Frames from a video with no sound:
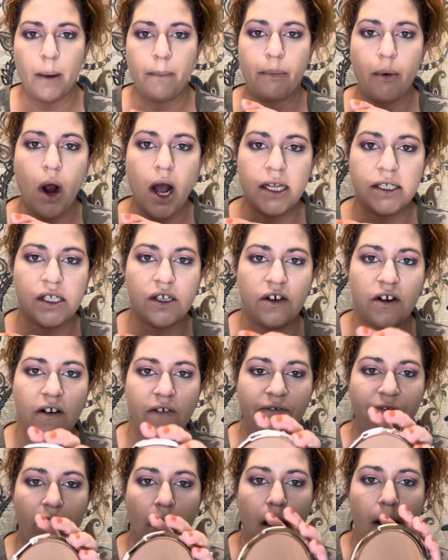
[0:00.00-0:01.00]
bronzer
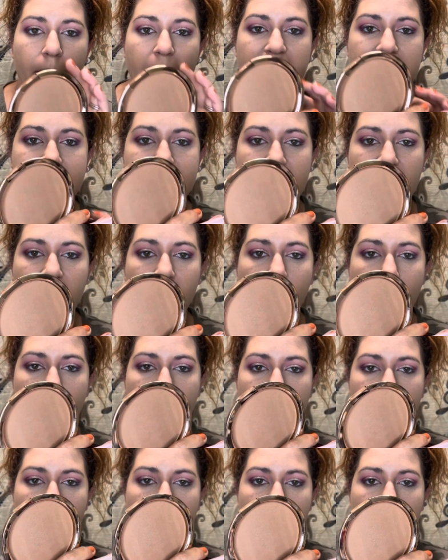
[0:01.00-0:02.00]
from Estee
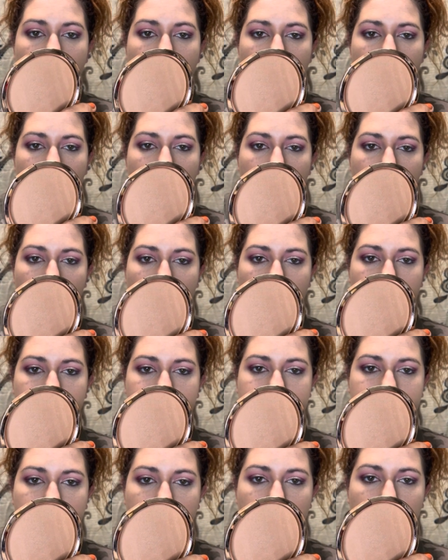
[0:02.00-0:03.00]
Lauder um,